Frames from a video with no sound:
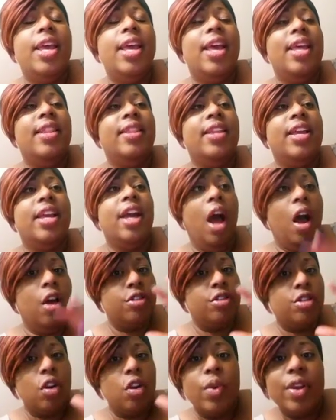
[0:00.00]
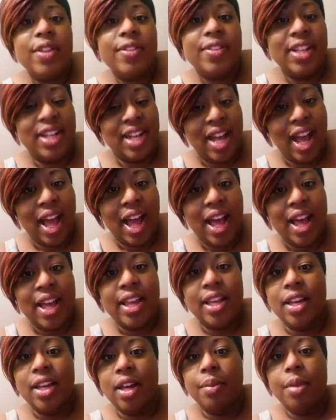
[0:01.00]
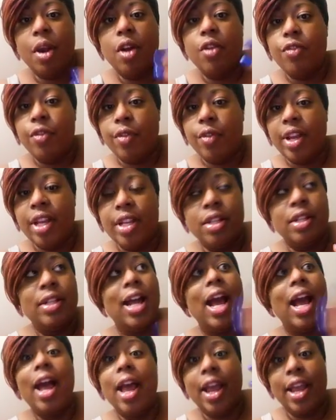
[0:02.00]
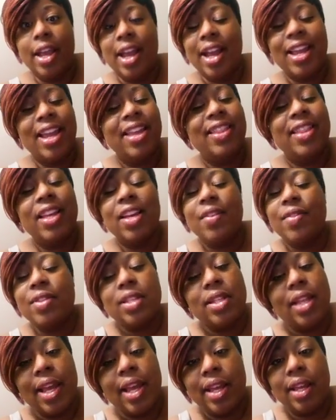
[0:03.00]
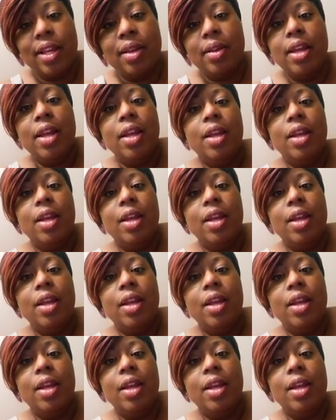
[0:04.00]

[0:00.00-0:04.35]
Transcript: And then also with the guy, her friend, the guy, I can't think of his name,